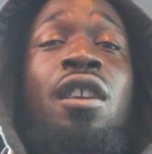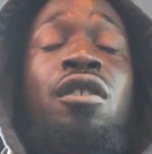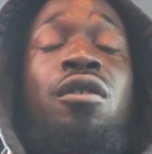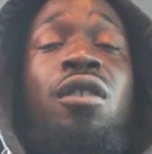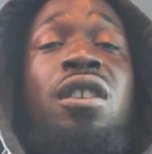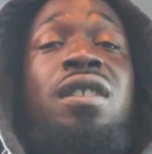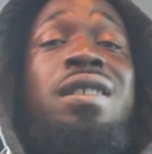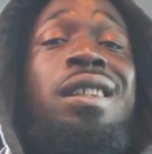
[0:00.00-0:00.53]

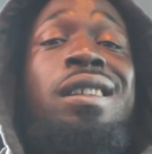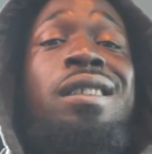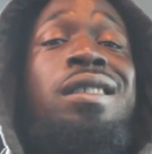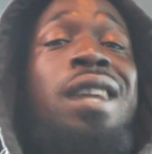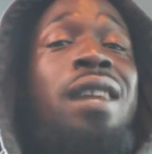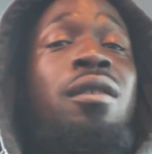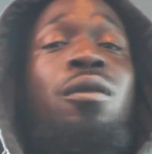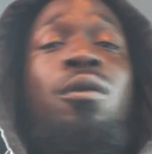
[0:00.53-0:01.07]
You can see the
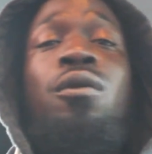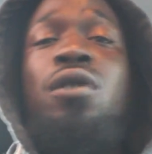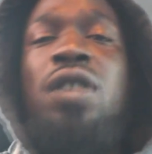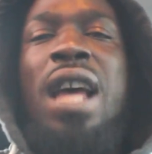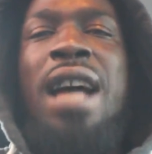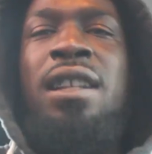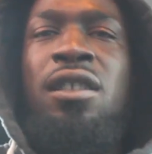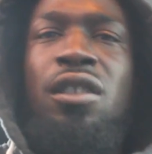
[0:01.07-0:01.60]
technical
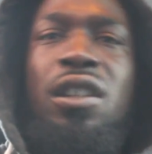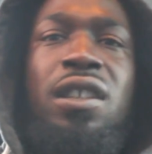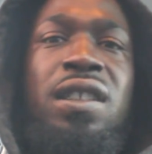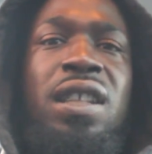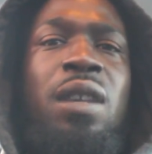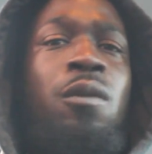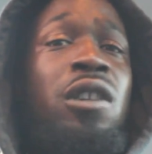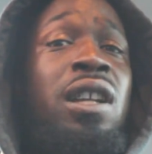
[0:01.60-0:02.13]
side and you can
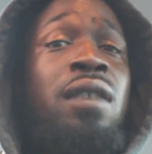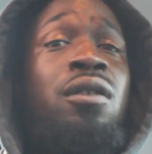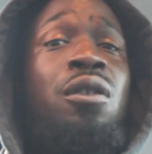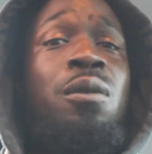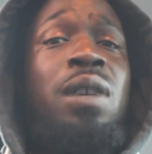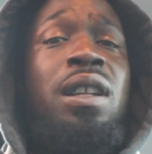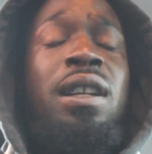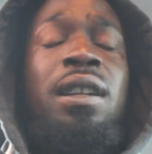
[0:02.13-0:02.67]
see what they're
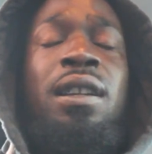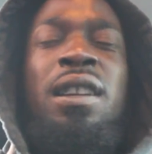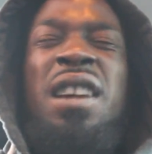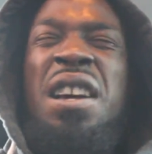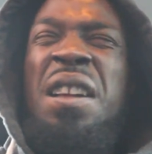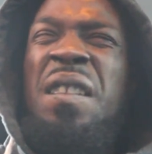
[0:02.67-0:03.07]
doing, and